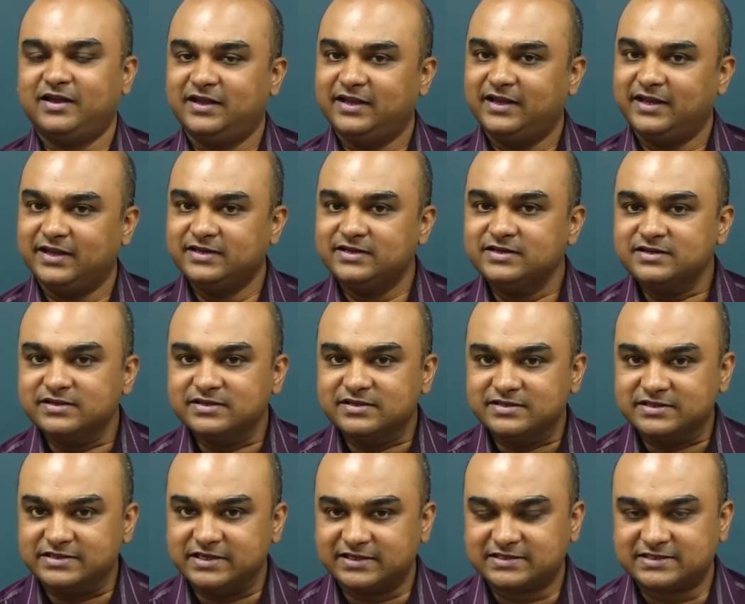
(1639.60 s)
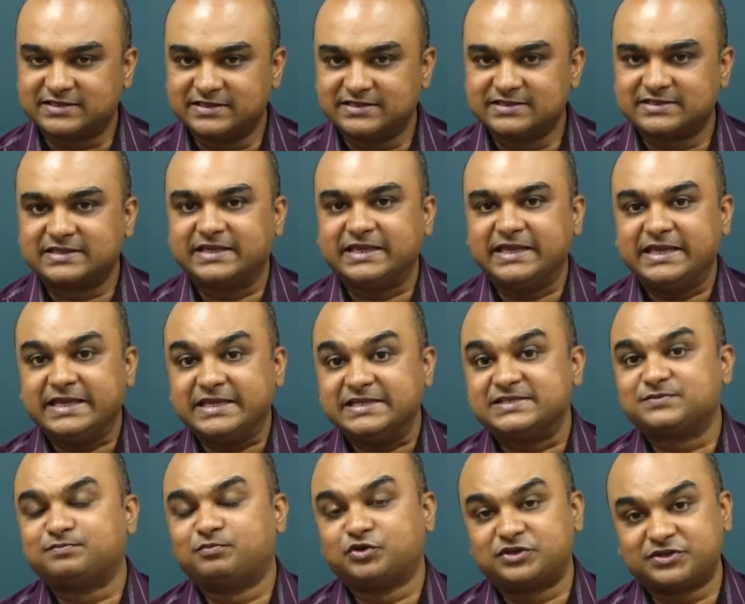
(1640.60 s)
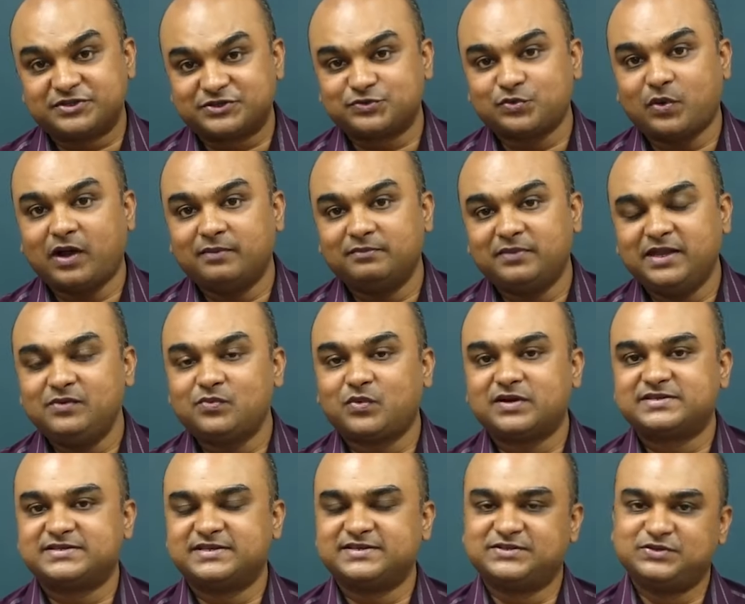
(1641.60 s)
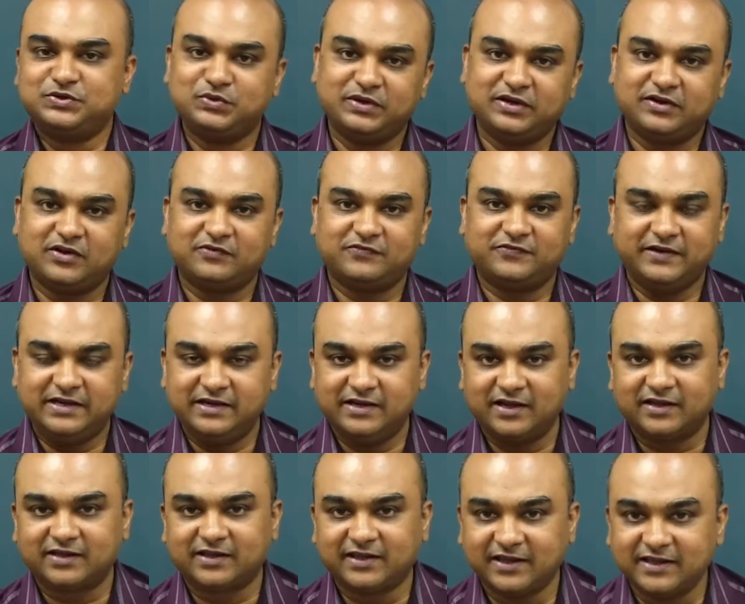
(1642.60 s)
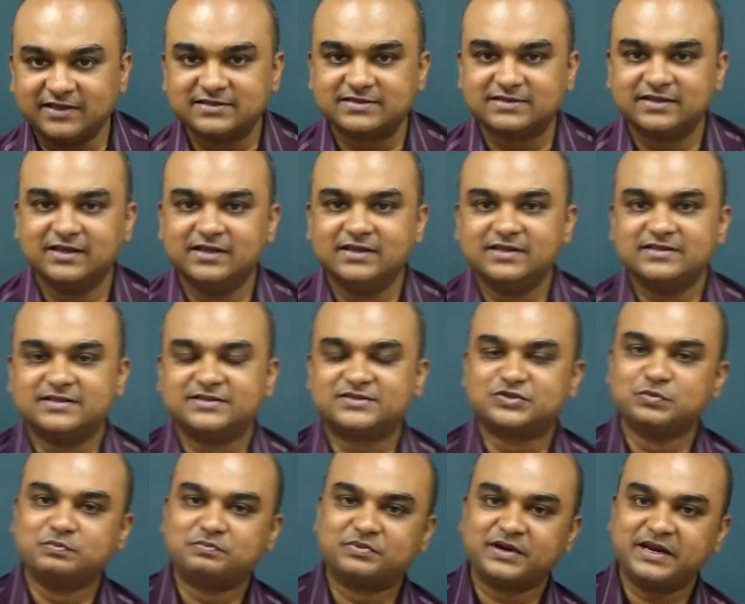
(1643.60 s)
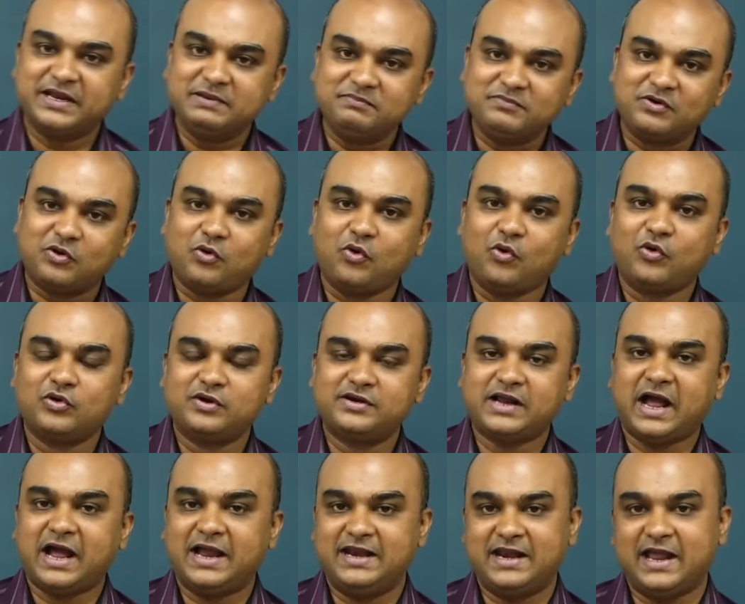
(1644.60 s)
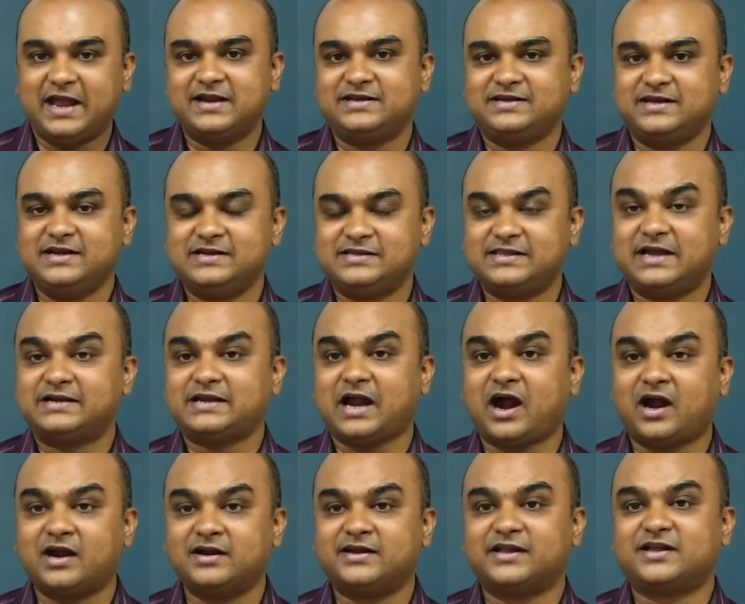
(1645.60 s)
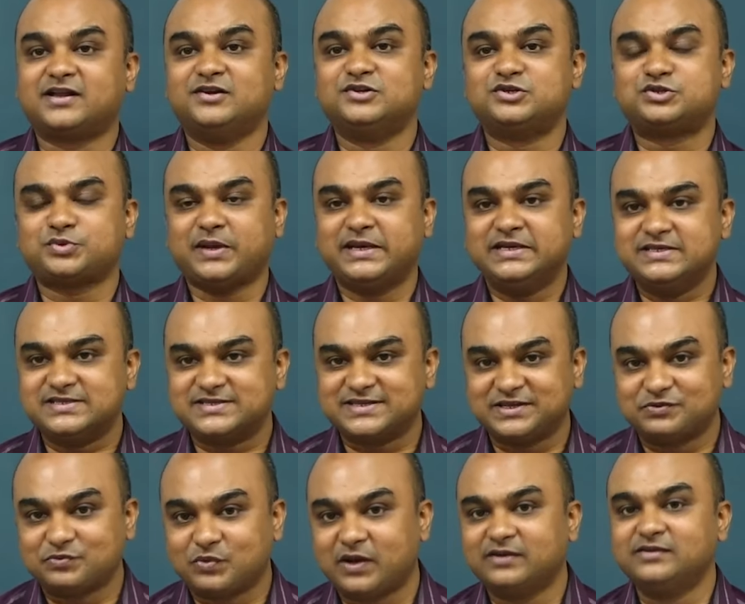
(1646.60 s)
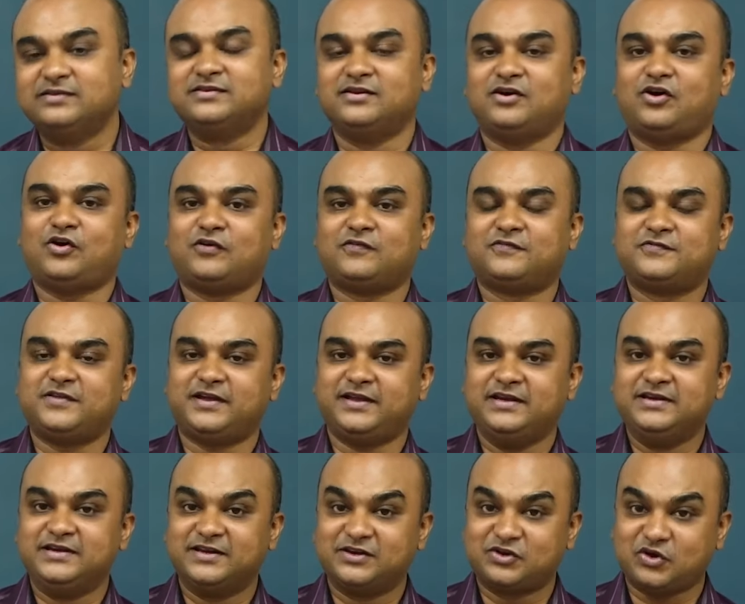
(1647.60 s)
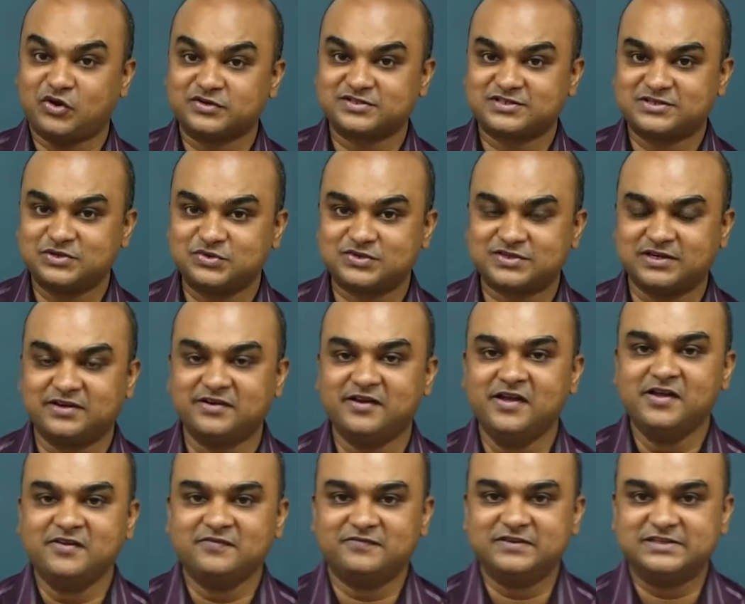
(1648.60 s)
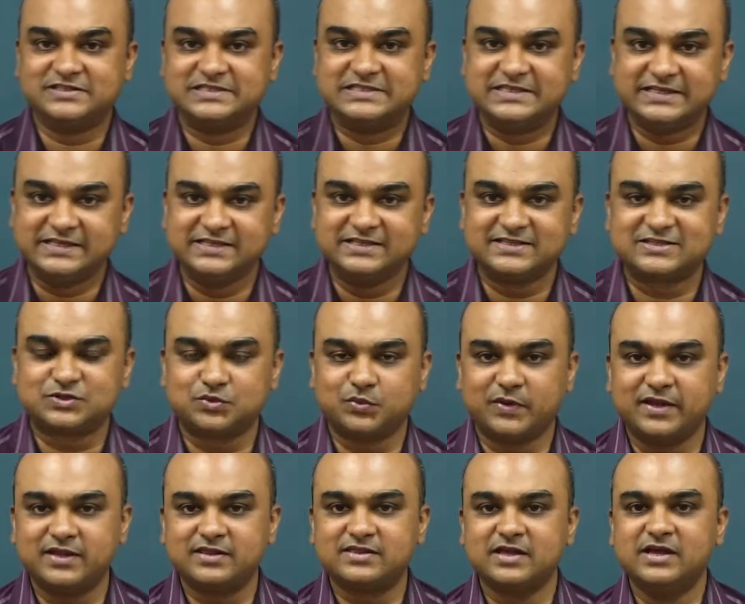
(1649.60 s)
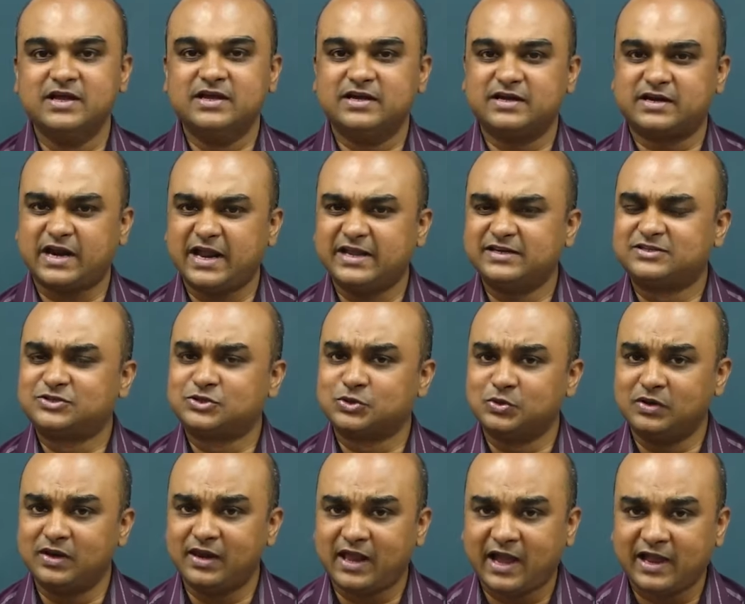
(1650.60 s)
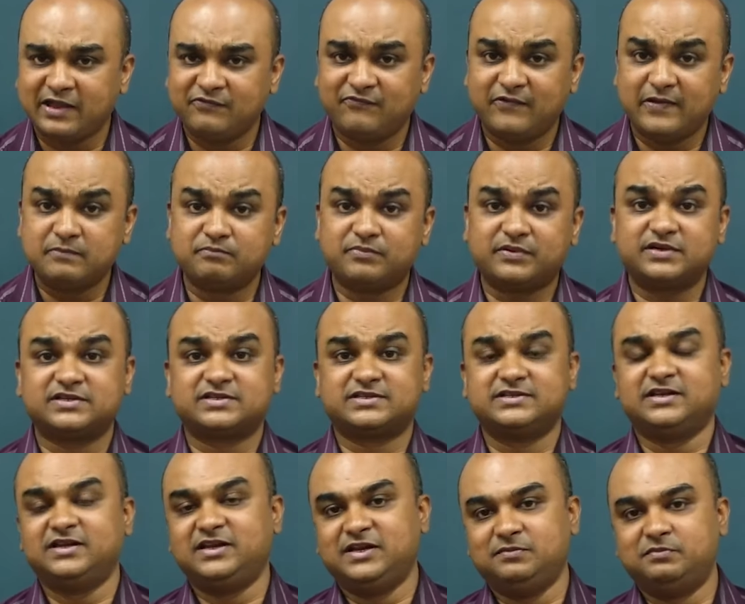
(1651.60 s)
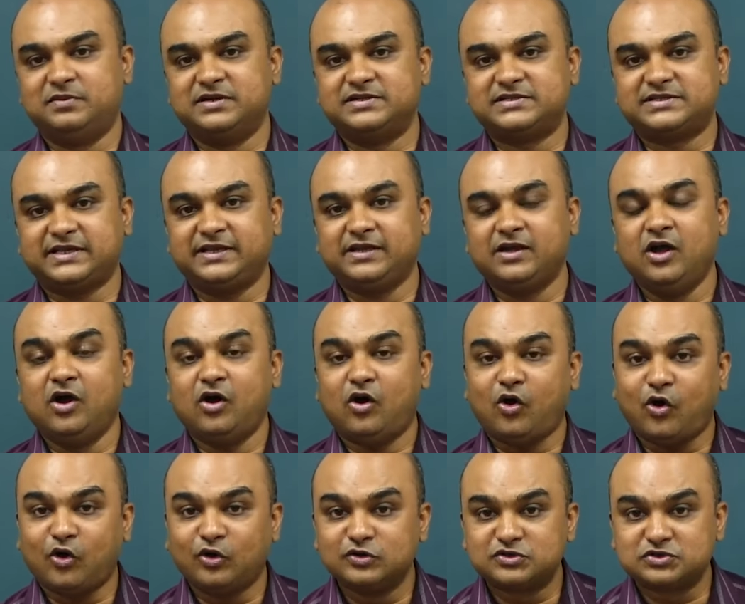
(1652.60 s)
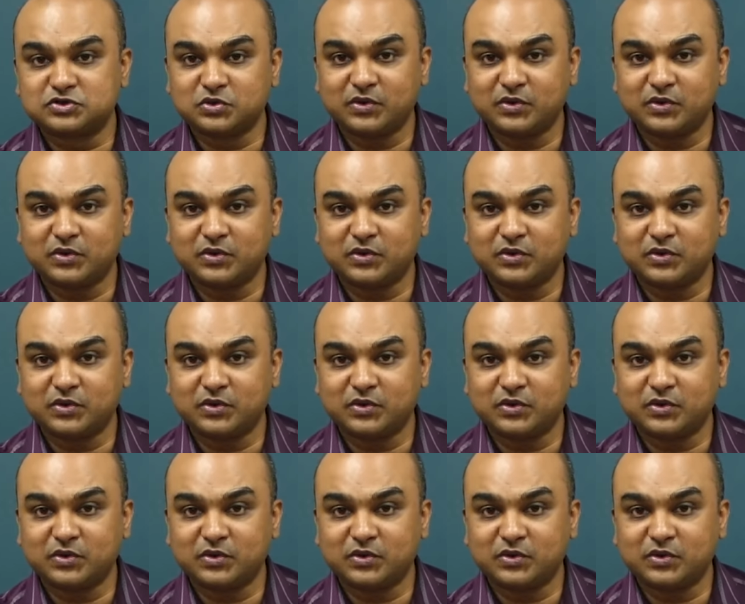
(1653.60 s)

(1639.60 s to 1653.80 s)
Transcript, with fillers: In Justice K S Puttaswamy versus Union of India case, the Supreme Court highlighted that Article twenty-one of the Indian Constitution, which deals with right to life and personal liberty, also